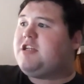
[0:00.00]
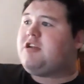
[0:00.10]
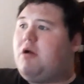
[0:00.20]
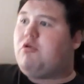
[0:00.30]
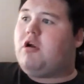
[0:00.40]
So
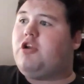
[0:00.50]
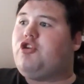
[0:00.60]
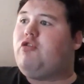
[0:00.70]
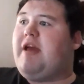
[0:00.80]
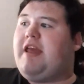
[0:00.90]
I'm gonna
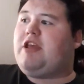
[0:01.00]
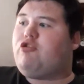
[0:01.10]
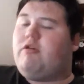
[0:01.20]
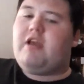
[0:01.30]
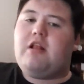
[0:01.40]
do a
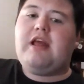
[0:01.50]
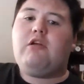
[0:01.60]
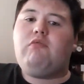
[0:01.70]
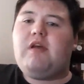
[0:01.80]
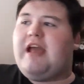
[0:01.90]
quick little
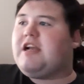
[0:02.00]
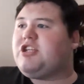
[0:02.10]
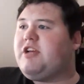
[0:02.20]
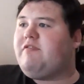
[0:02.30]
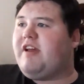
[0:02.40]

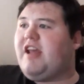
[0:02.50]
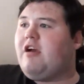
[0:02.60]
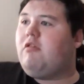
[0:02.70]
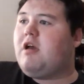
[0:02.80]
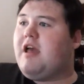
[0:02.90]
reaction
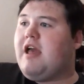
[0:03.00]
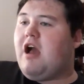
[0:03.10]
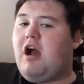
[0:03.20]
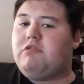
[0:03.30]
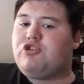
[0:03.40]
video
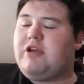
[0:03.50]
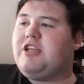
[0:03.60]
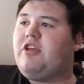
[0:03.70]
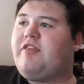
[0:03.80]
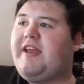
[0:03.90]
of
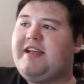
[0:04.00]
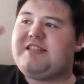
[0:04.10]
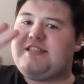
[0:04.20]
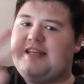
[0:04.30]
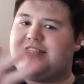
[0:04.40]
Stranger Things
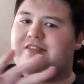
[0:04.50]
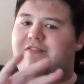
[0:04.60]
season